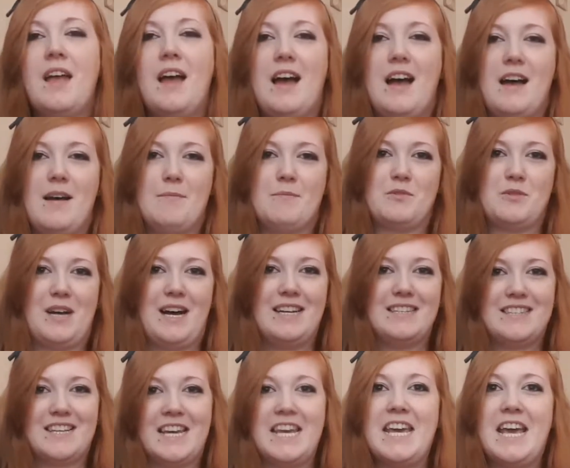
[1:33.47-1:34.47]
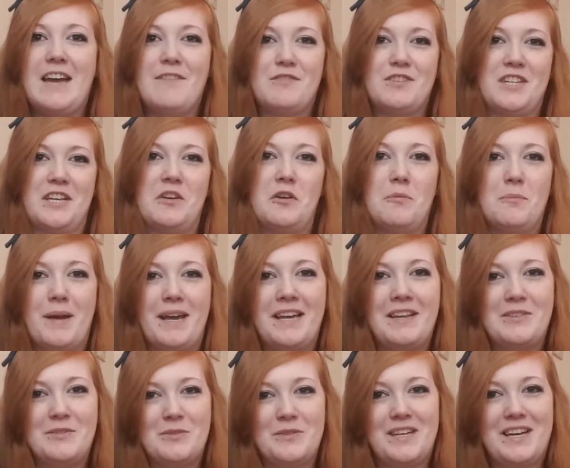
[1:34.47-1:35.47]
So I had to eat every single
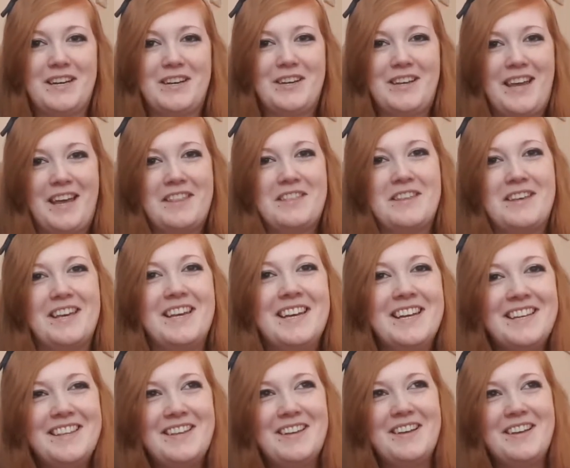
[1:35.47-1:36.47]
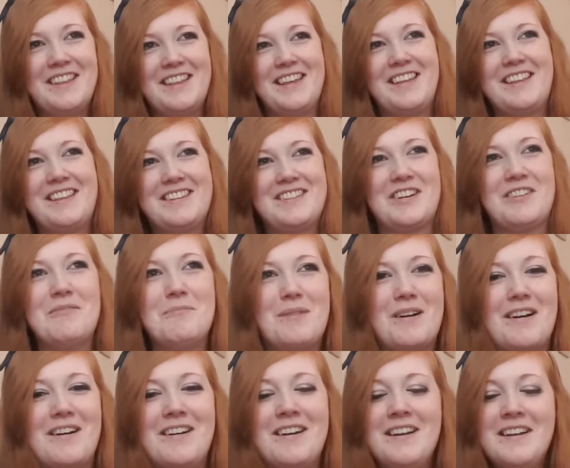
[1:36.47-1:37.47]
bite so that I could get the tongue
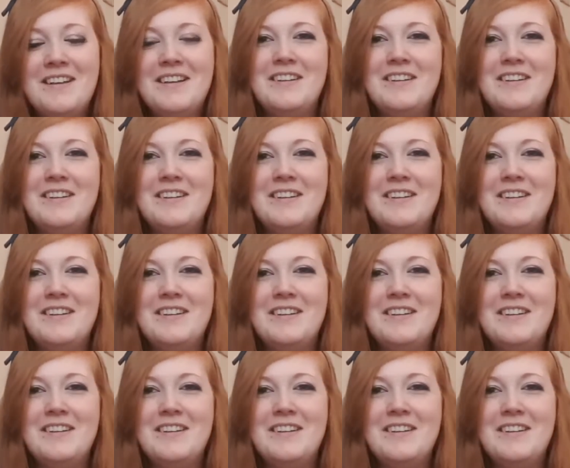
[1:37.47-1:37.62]
bar.